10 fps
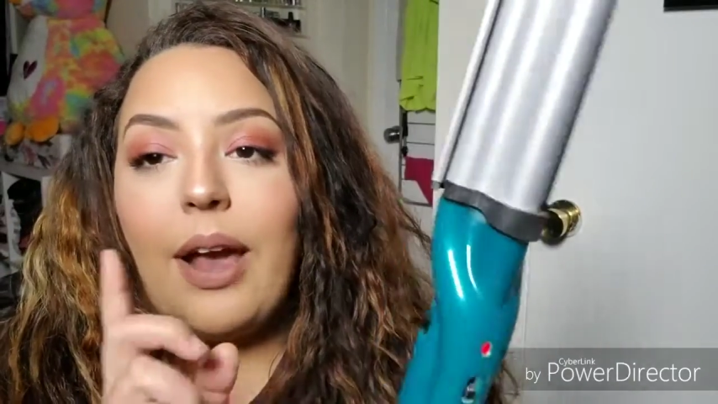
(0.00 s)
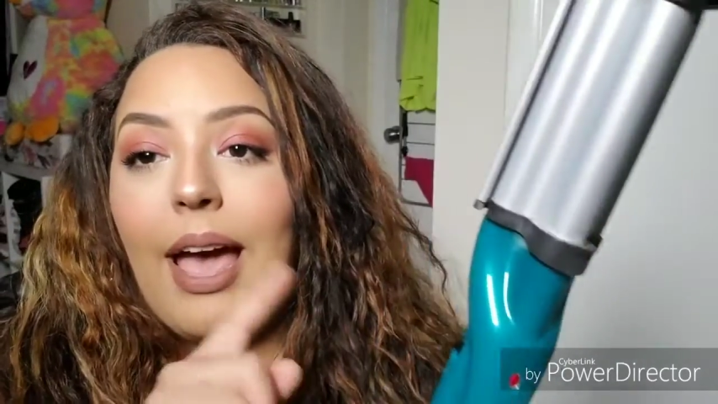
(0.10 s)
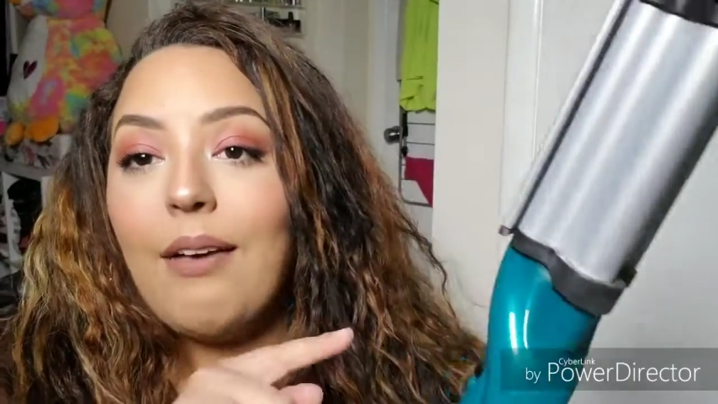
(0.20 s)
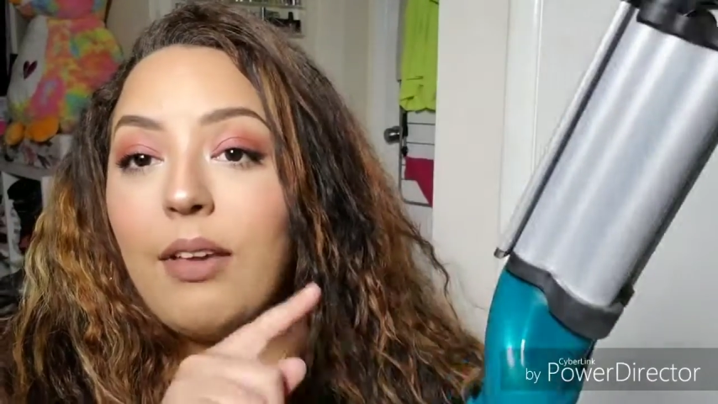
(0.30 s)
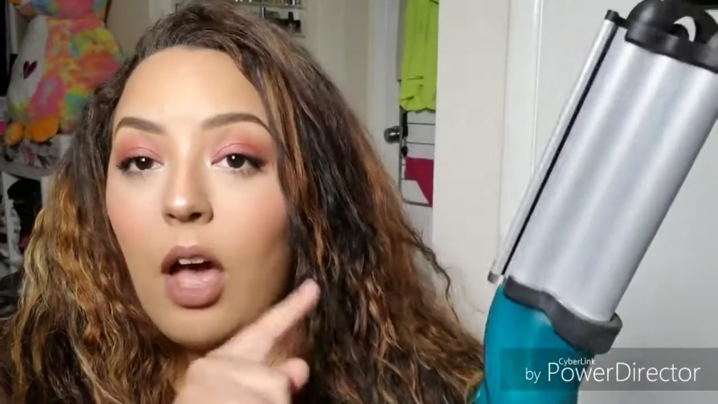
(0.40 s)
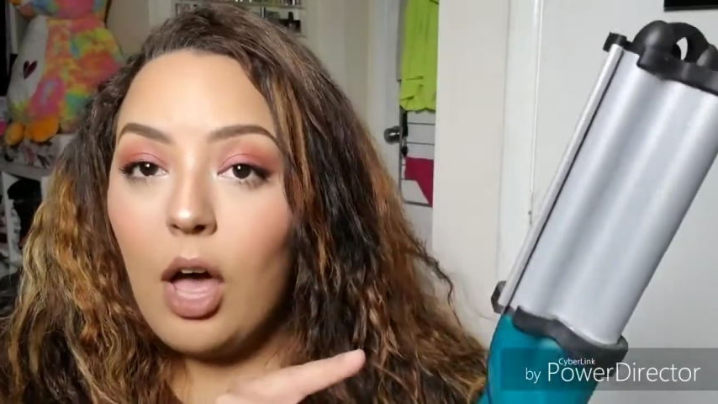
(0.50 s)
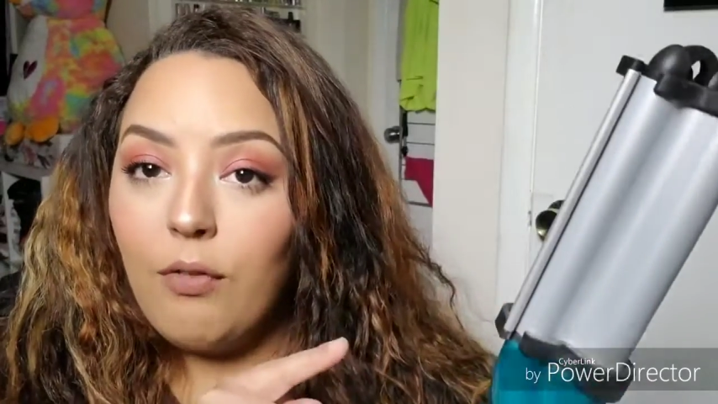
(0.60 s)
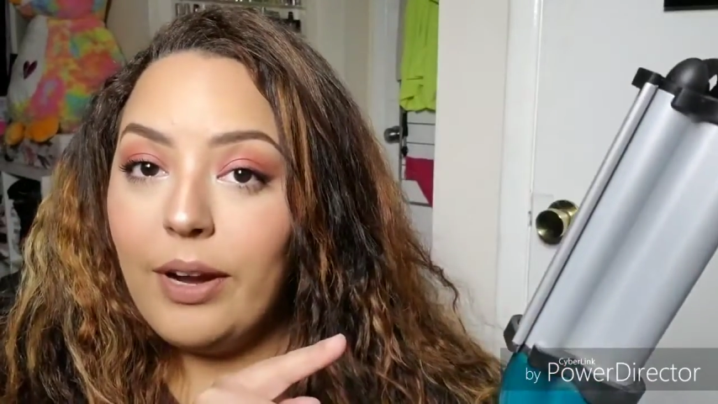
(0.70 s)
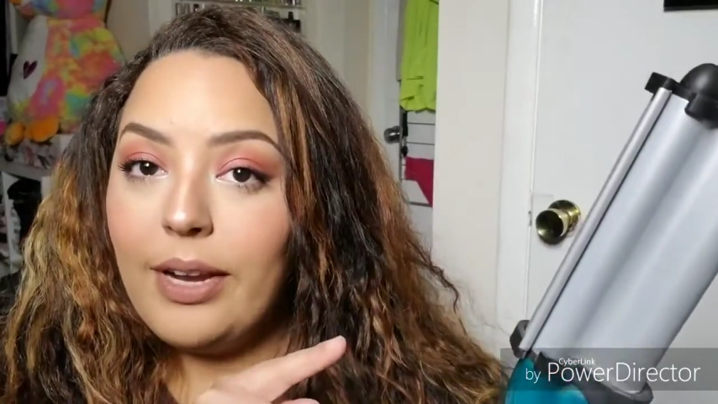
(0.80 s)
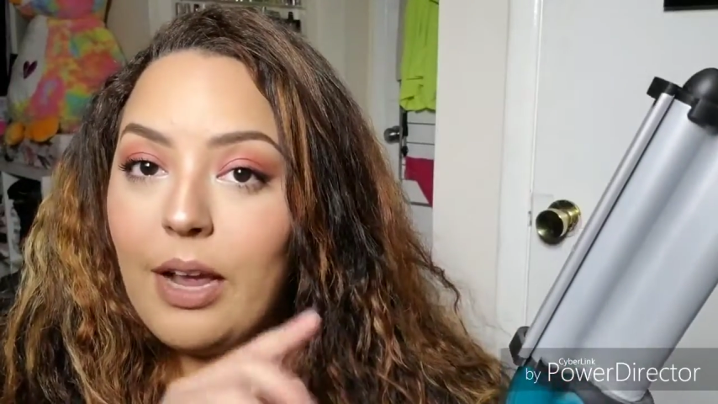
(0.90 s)
I have it on
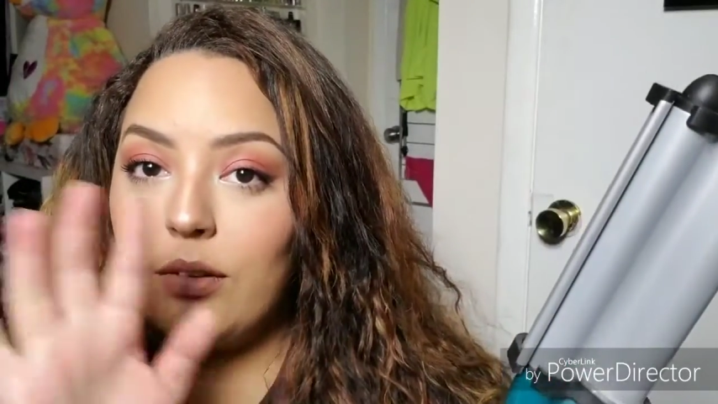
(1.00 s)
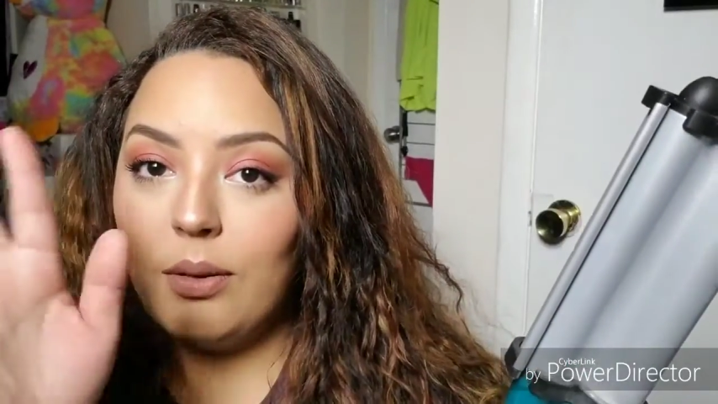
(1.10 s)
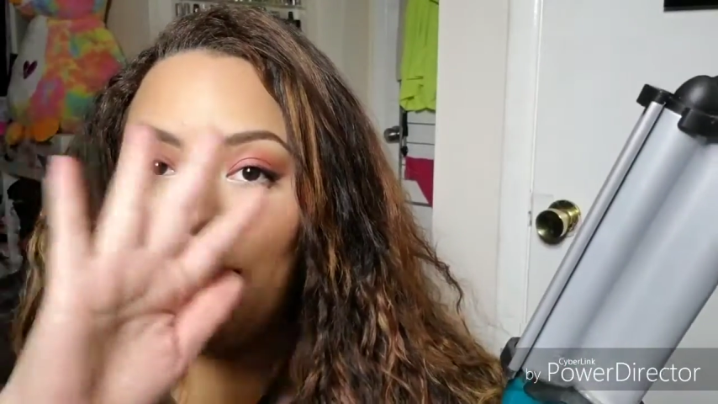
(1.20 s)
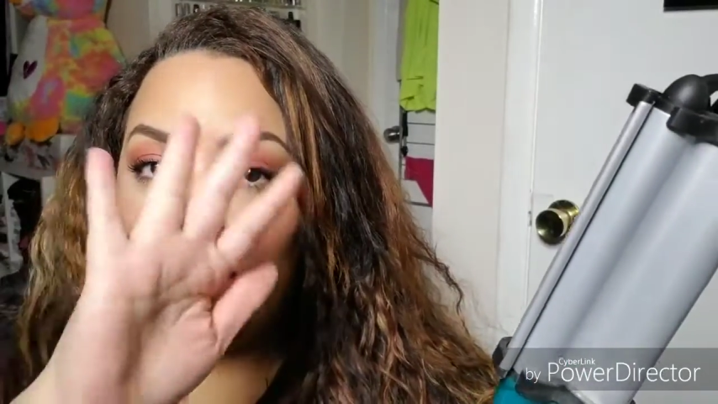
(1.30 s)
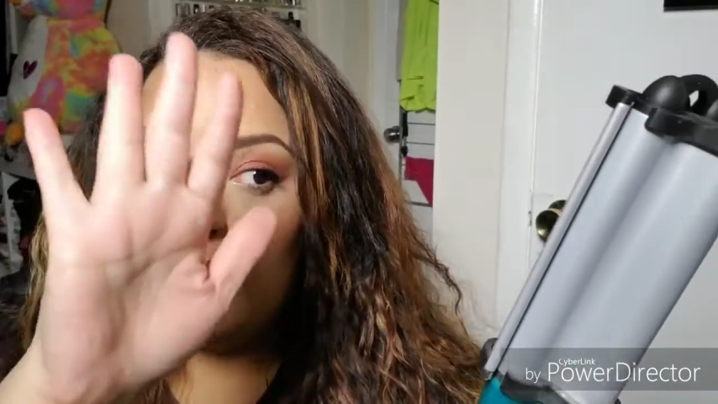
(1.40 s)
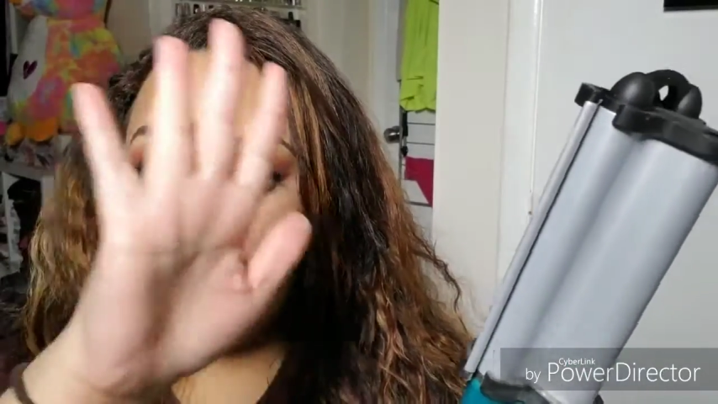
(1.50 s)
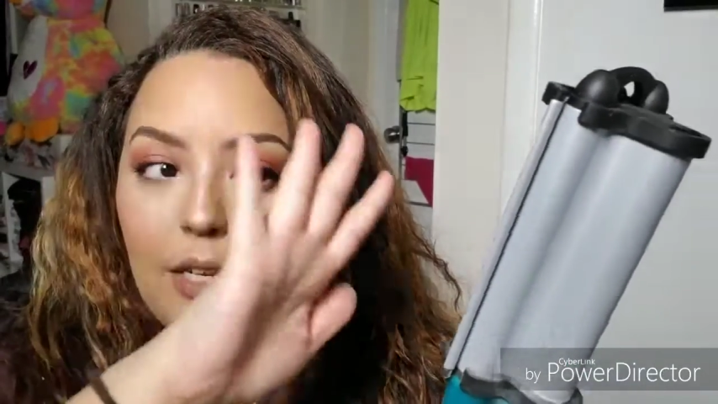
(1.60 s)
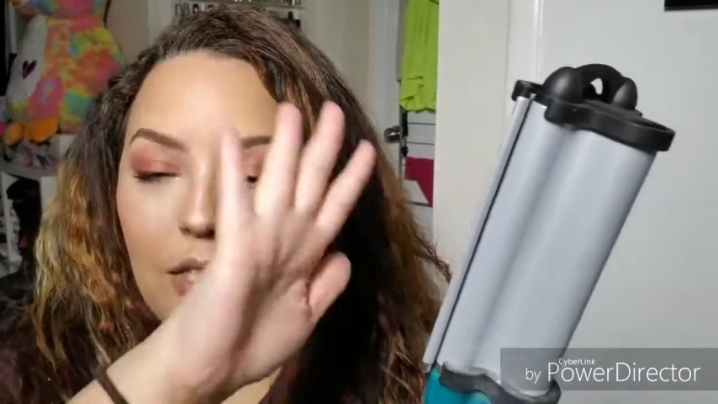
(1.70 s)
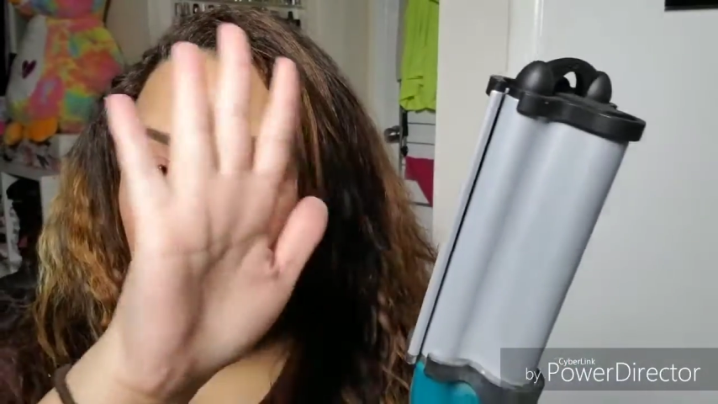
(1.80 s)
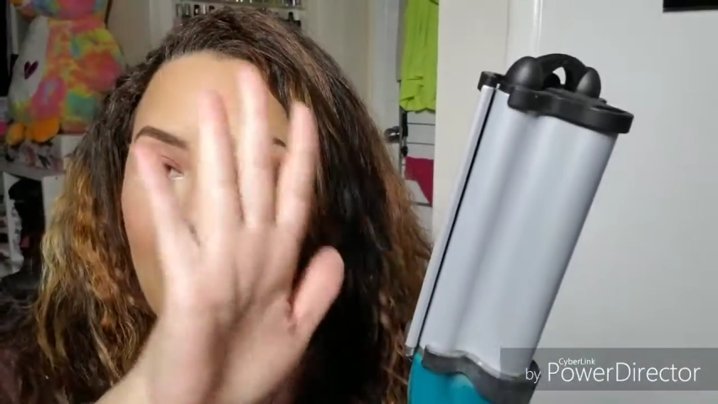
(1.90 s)
right now, so I'm not going to
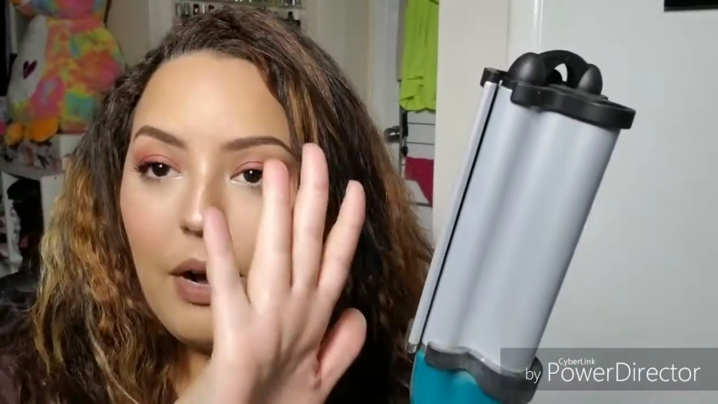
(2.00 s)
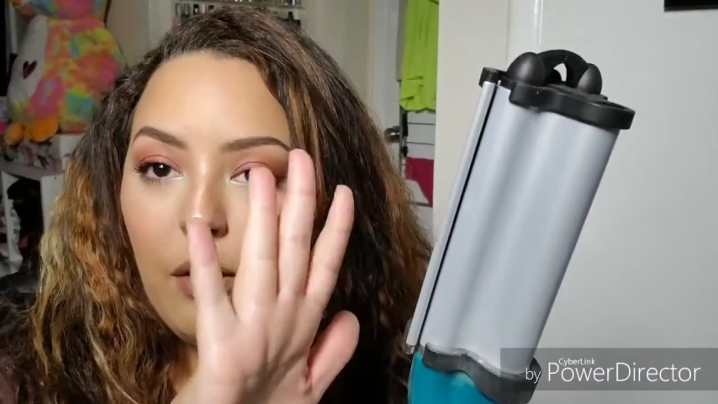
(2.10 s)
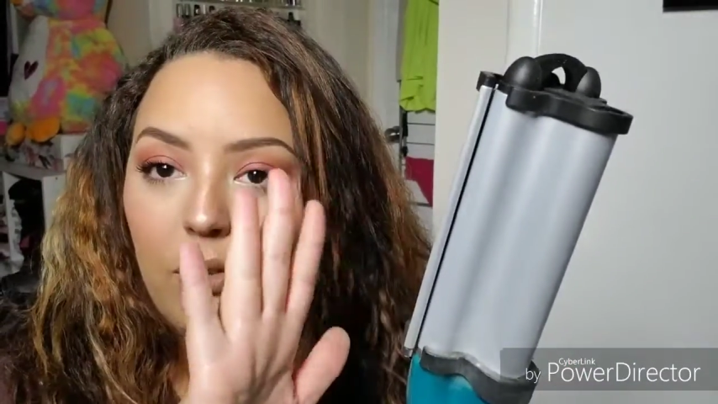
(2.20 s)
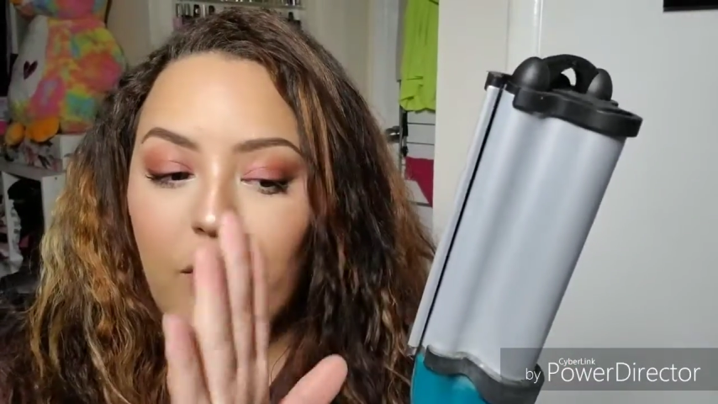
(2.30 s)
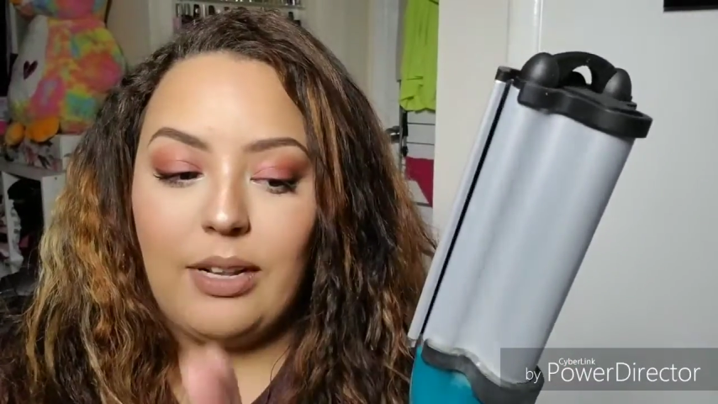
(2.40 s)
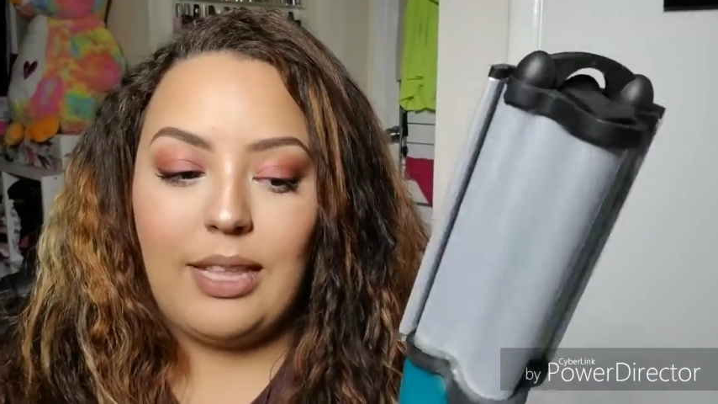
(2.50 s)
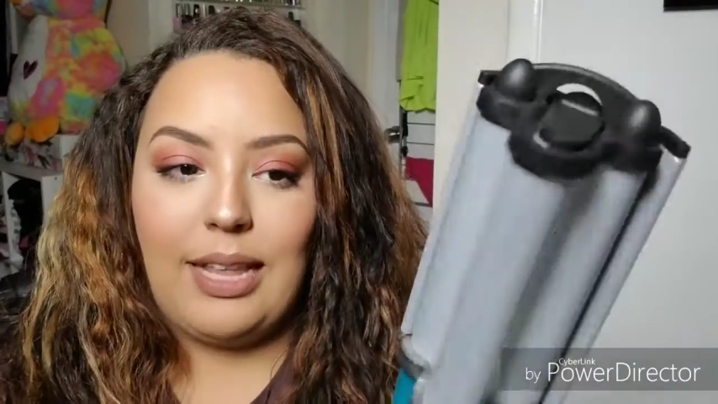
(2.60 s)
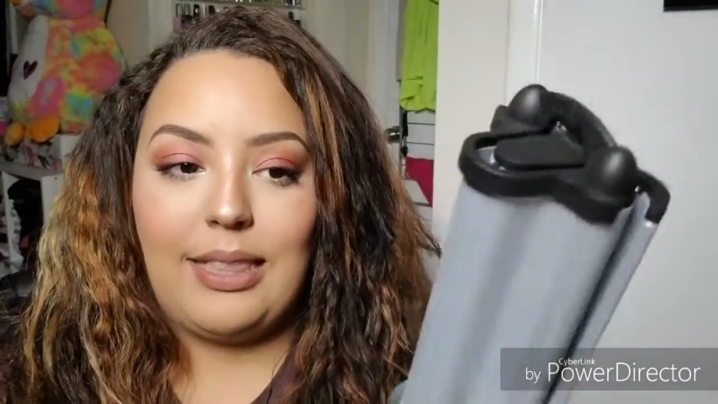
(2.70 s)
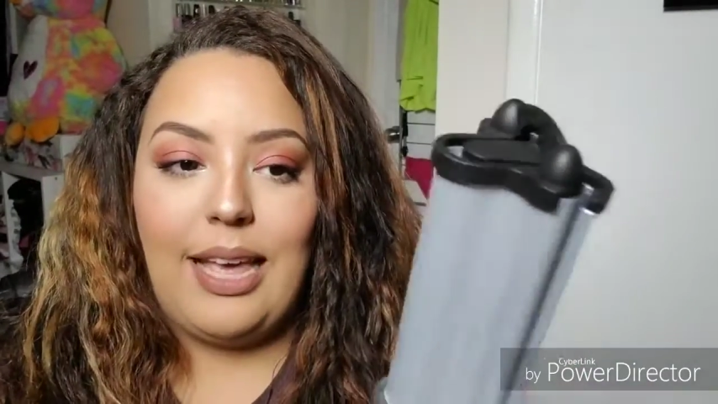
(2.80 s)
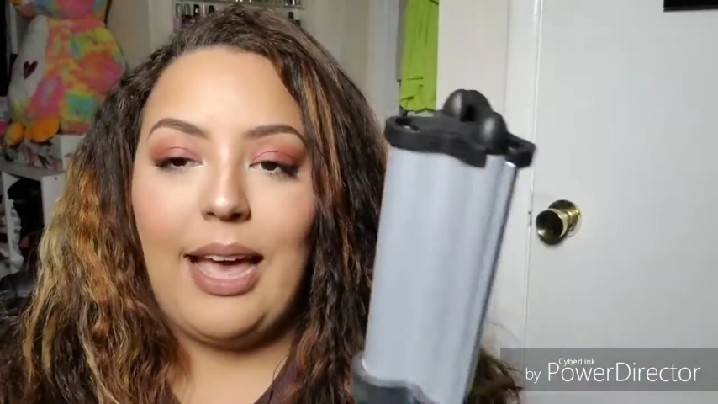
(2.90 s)
touch the barrels or anything
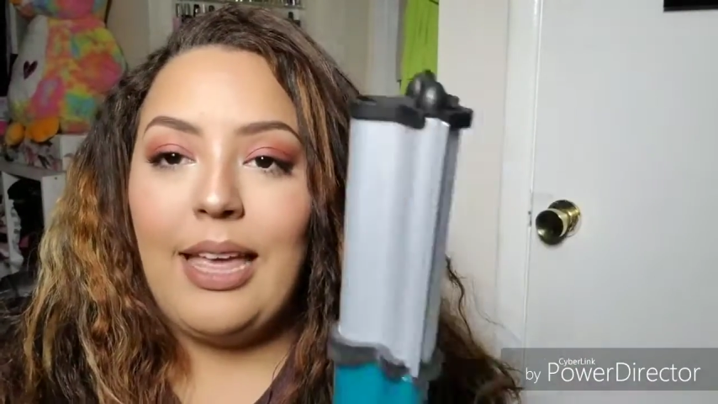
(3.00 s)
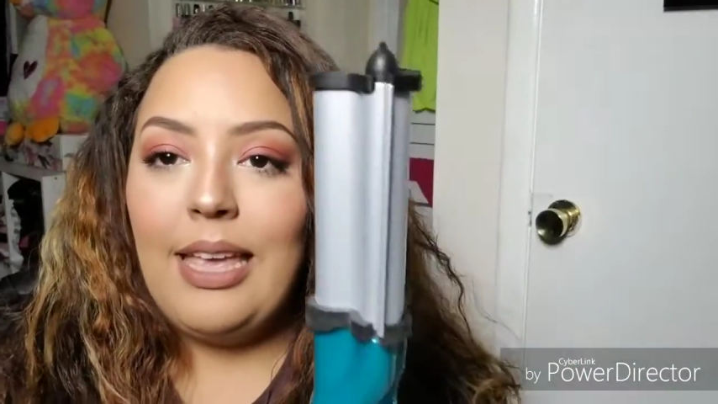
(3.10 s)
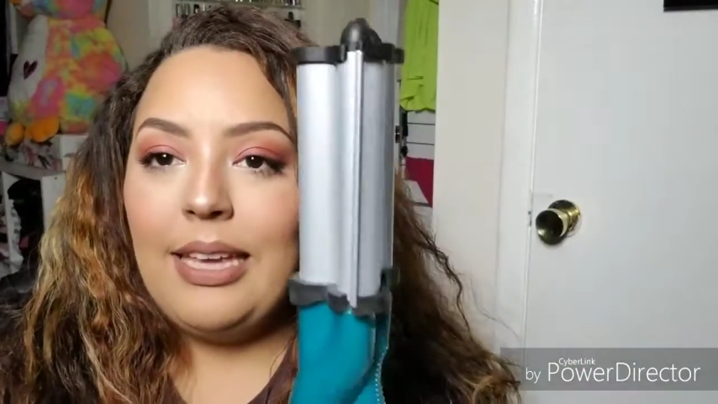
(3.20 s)
like that.